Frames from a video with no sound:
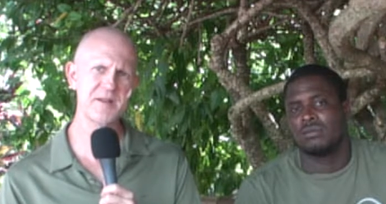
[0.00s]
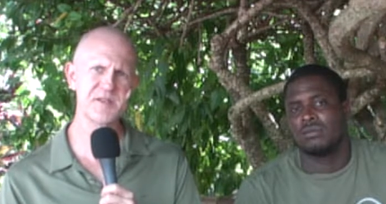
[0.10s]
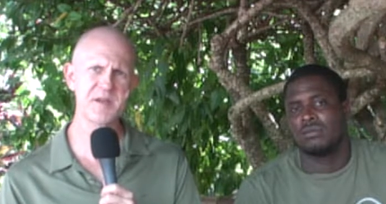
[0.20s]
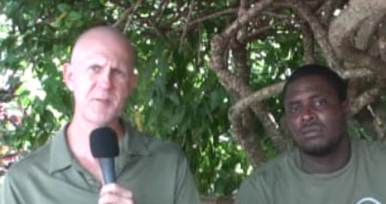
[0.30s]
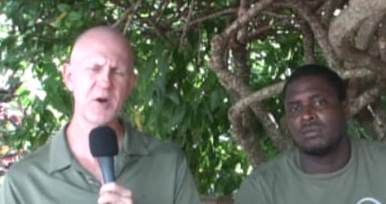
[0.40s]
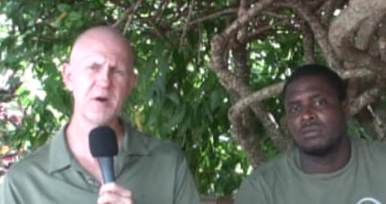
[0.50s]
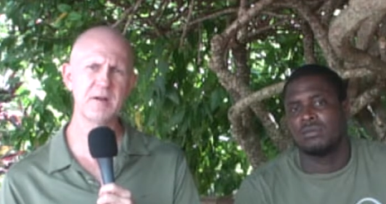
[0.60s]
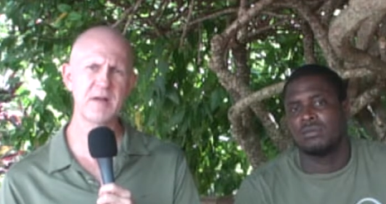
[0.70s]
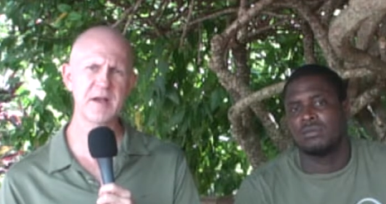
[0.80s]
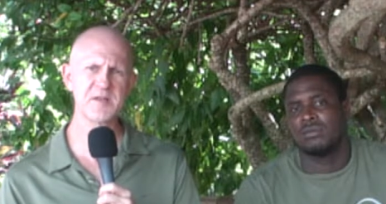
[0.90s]
Speaker 1: this seminar
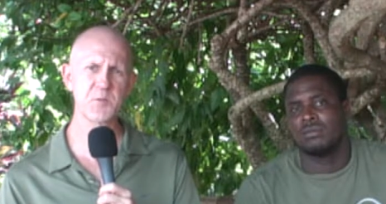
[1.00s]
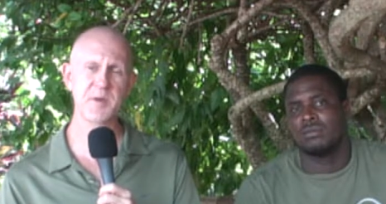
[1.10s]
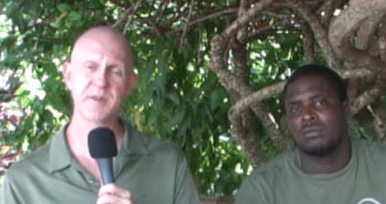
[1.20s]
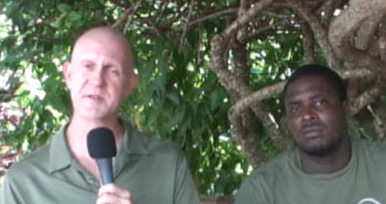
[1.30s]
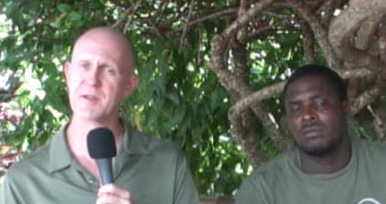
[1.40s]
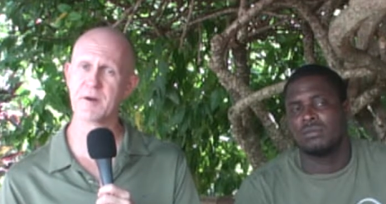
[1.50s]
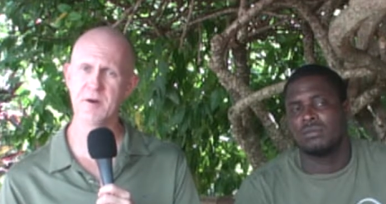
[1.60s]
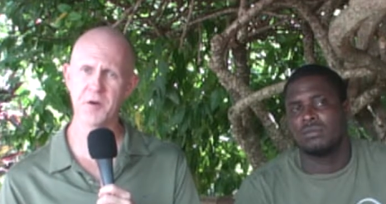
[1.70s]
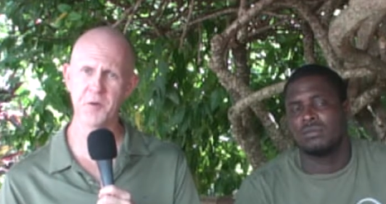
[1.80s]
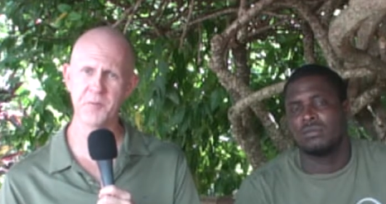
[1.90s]
class with us in
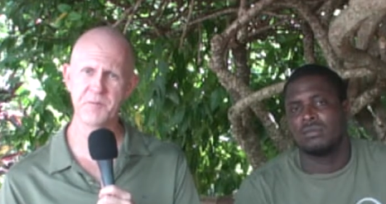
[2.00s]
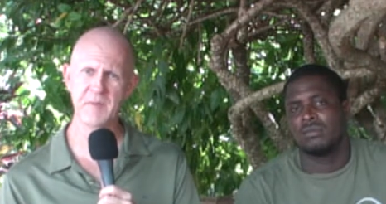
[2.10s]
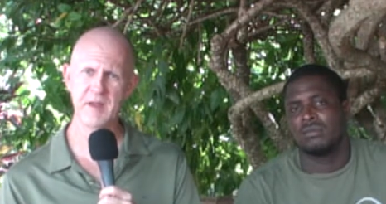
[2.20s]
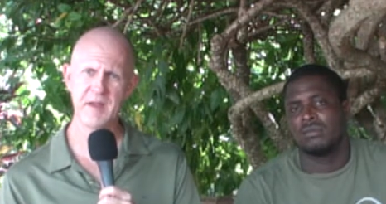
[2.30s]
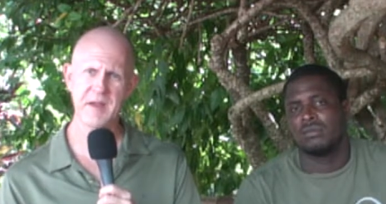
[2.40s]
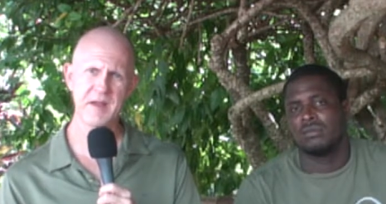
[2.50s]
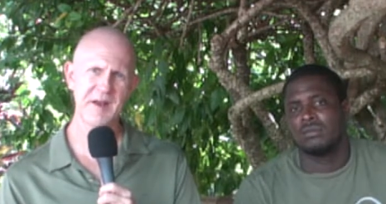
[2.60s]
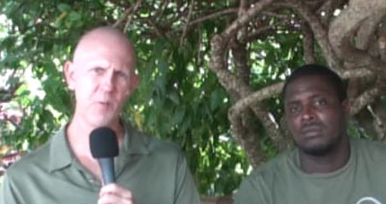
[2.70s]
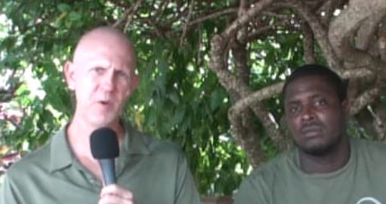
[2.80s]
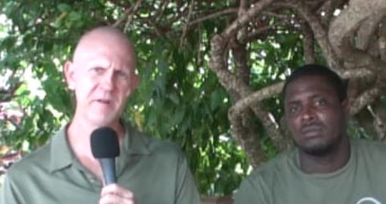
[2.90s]
our home.
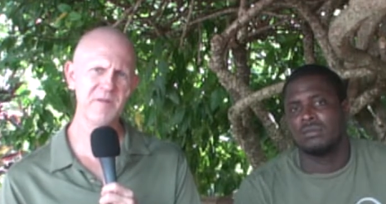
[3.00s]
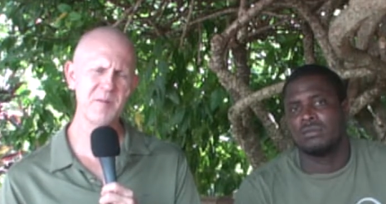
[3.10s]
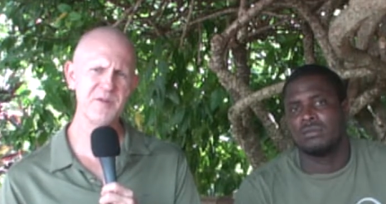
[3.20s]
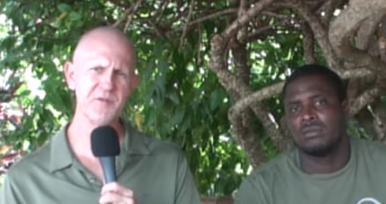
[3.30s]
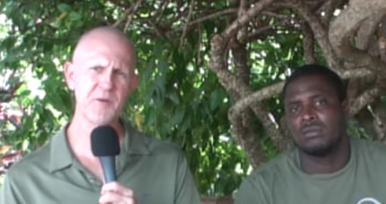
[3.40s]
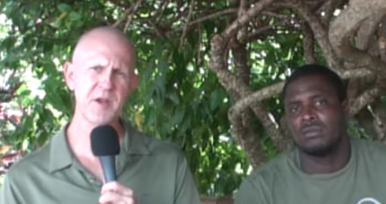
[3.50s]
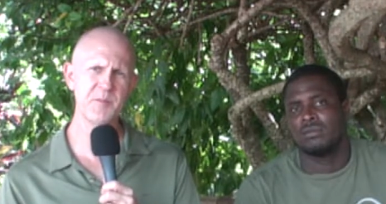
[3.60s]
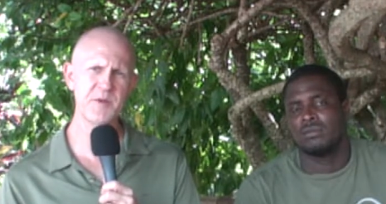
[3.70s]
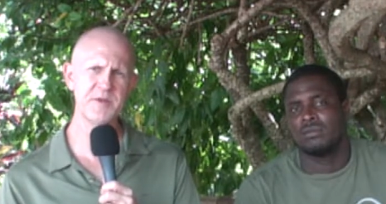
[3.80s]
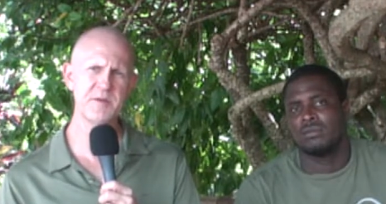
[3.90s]
Now, one of them is
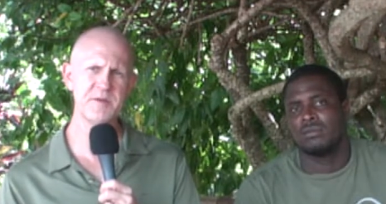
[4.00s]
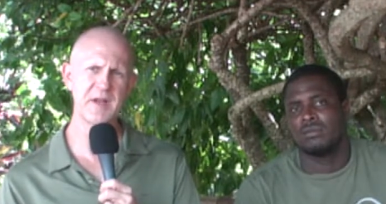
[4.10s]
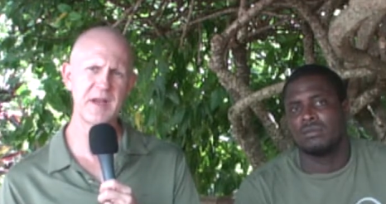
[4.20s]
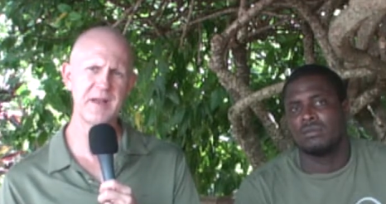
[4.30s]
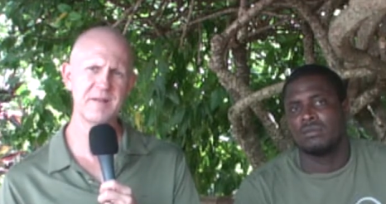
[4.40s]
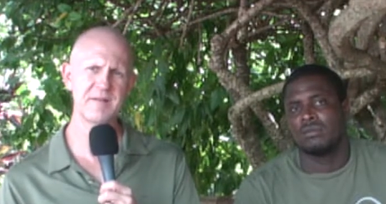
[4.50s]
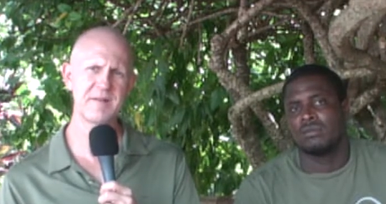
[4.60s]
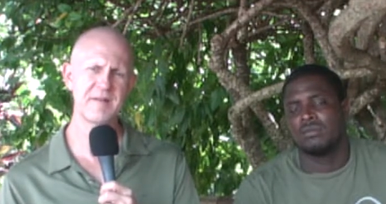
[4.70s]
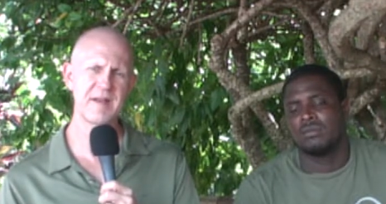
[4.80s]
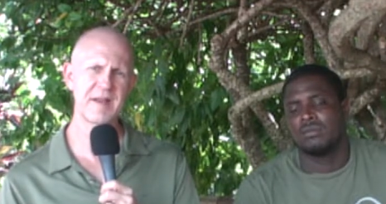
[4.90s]
Frank Matute,
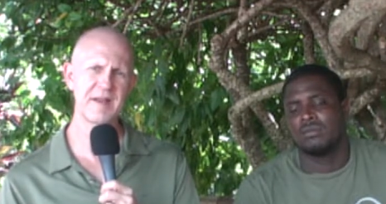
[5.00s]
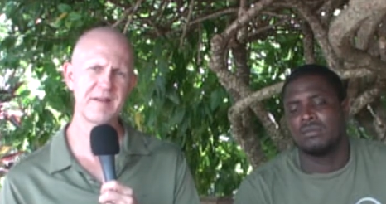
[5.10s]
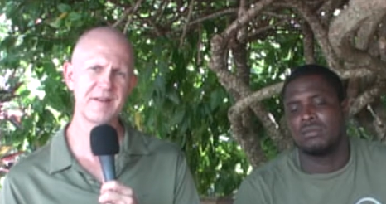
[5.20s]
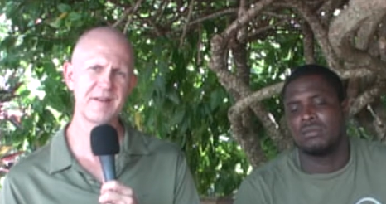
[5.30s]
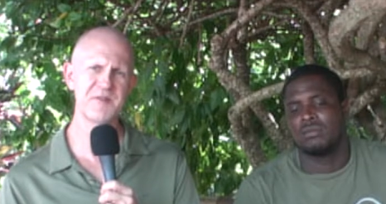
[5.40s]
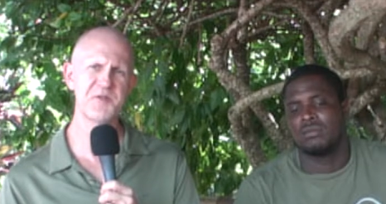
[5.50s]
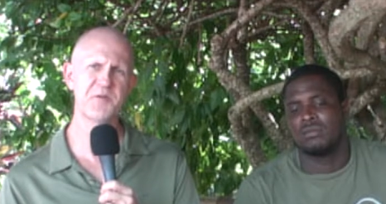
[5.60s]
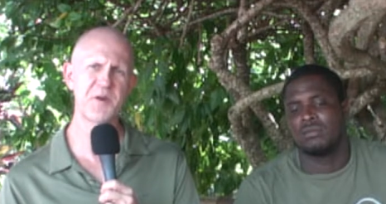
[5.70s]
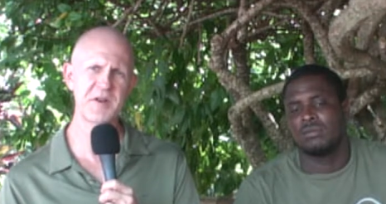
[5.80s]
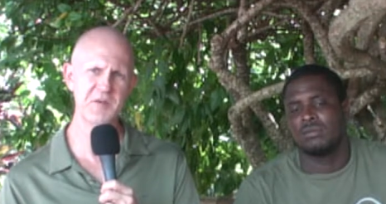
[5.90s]
and he's a
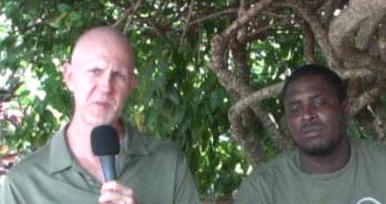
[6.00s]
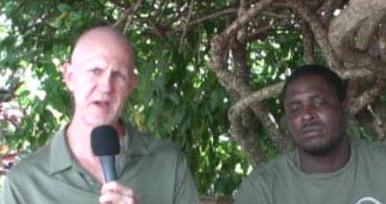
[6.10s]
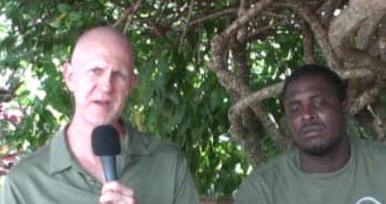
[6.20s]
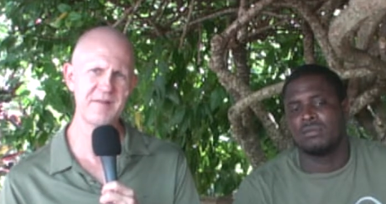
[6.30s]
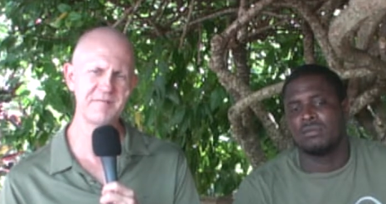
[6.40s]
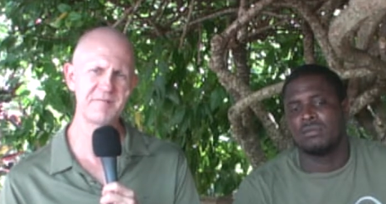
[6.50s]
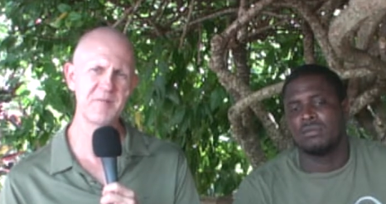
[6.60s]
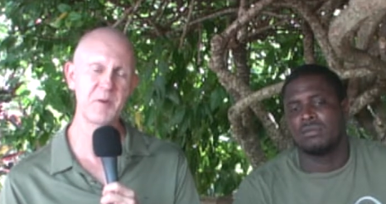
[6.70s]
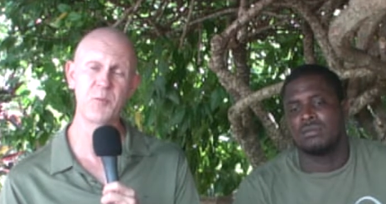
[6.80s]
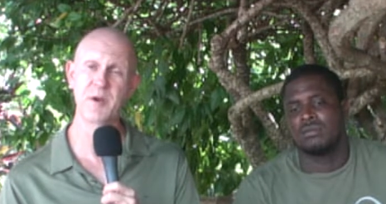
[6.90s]
friend of mine,
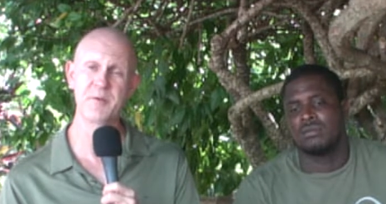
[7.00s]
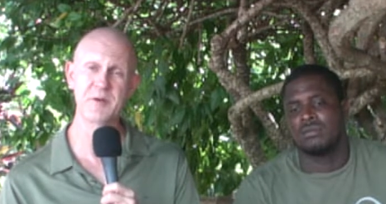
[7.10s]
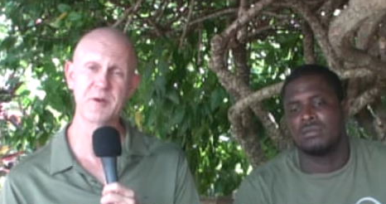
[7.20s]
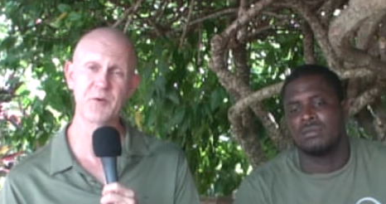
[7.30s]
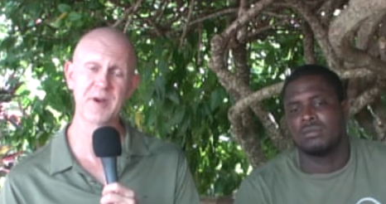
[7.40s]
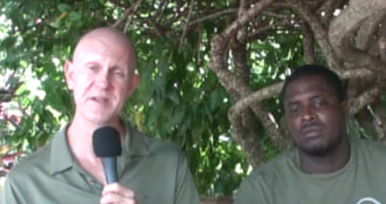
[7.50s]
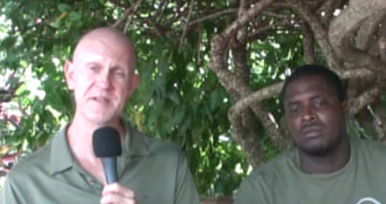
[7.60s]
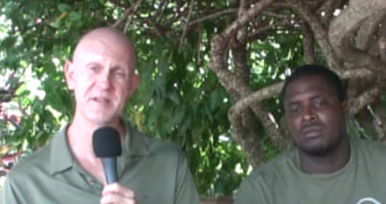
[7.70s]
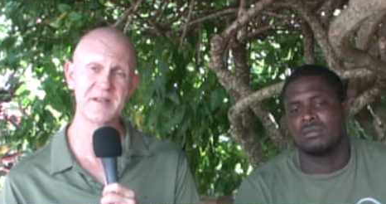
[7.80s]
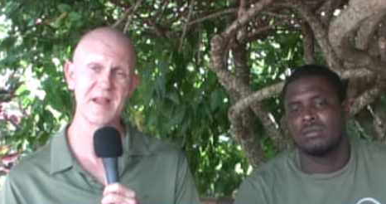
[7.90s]
a brother in
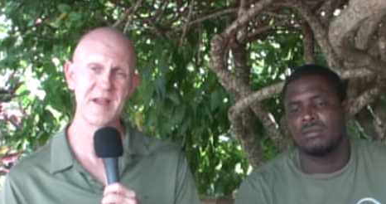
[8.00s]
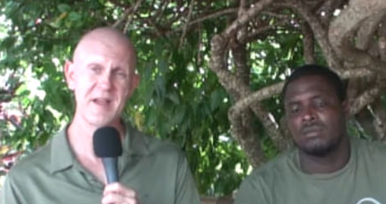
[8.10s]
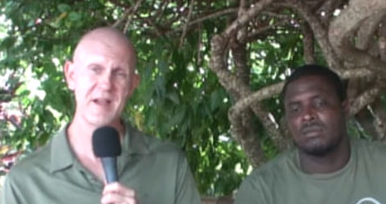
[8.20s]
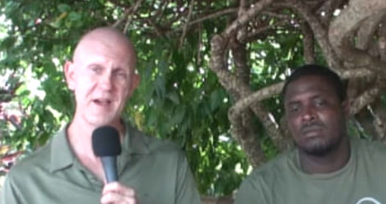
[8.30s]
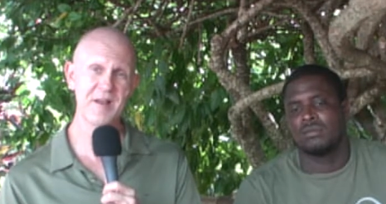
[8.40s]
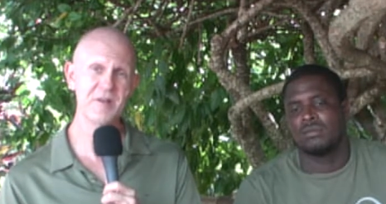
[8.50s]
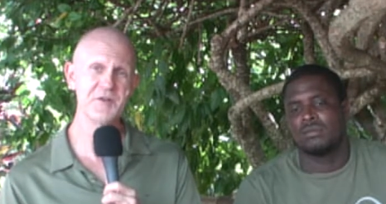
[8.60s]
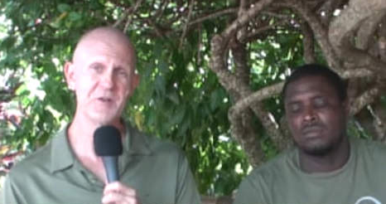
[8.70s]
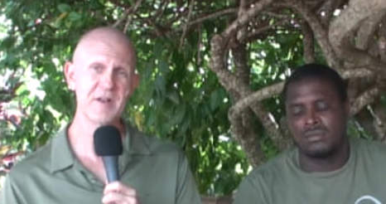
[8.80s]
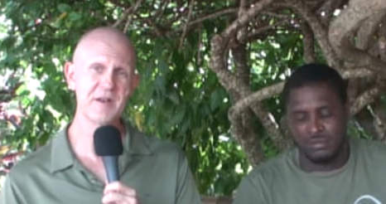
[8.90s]
Christ, and I'd
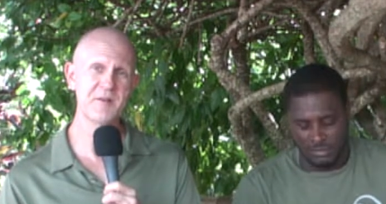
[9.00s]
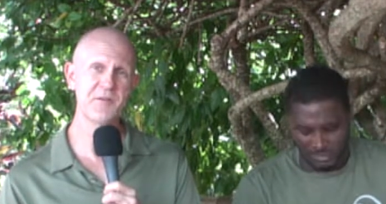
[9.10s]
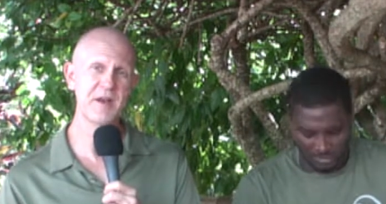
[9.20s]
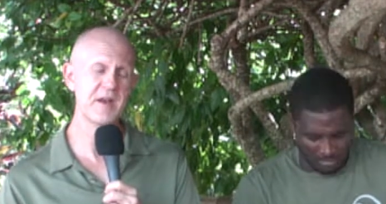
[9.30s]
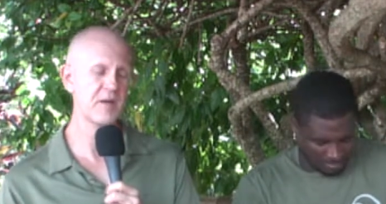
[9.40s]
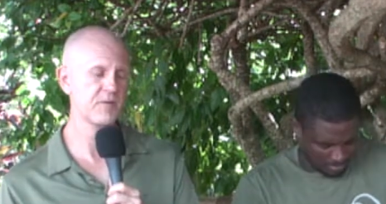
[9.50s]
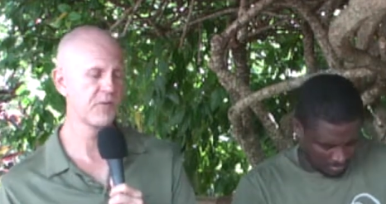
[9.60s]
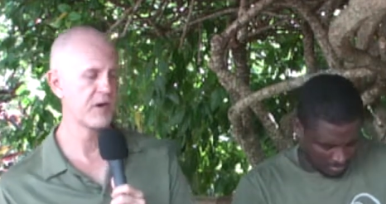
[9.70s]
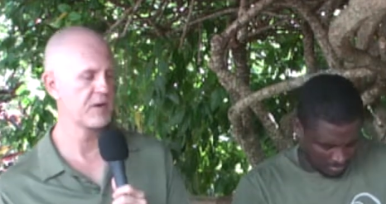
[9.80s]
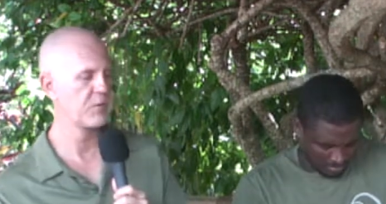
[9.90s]
also like to find out,
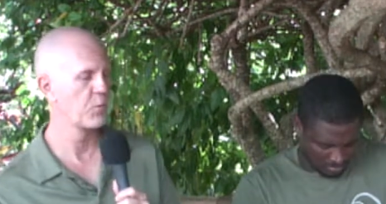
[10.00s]
Frank,